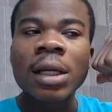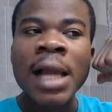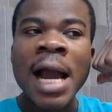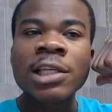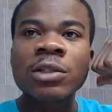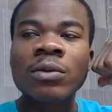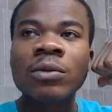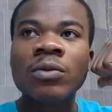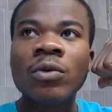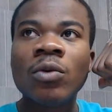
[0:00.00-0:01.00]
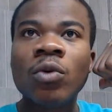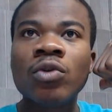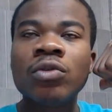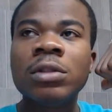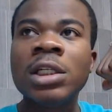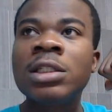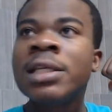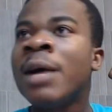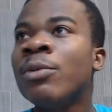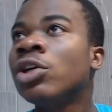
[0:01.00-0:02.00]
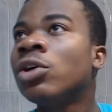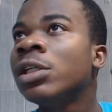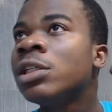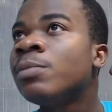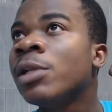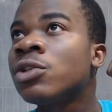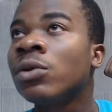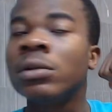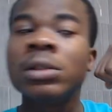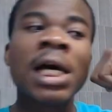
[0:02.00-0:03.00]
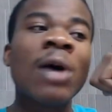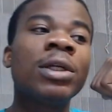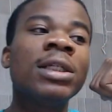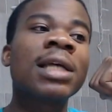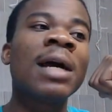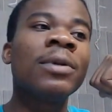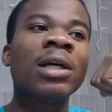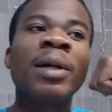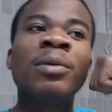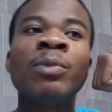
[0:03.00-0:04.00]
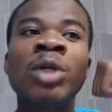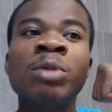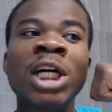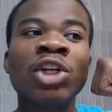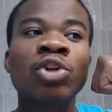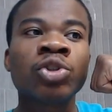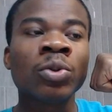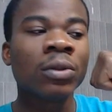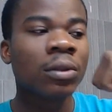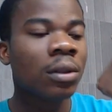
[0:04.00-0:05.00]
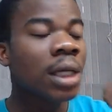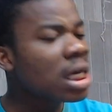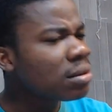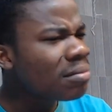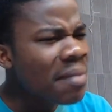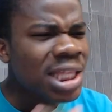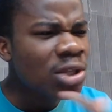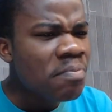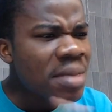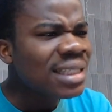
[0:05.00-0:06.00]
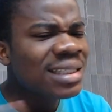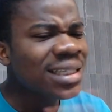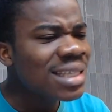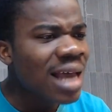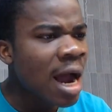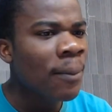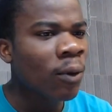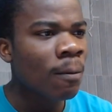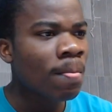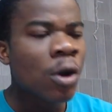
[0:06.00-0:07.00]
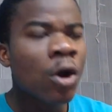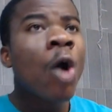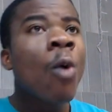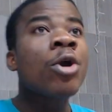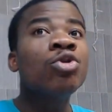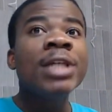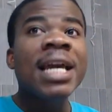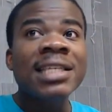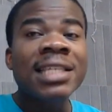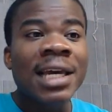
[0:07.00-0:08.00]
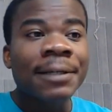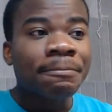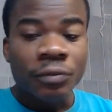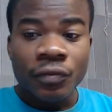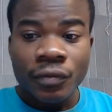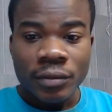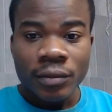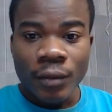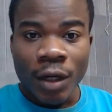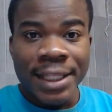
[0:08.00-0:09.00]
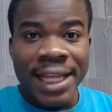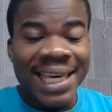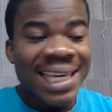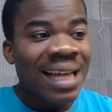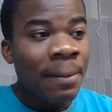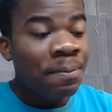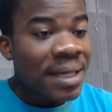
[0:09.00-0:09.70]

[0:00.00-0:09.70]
guys, this time, will they go this place, oh, now, will this kind of place, I'm not sure. Any minute things, they happen. When you hear, say, they kidnap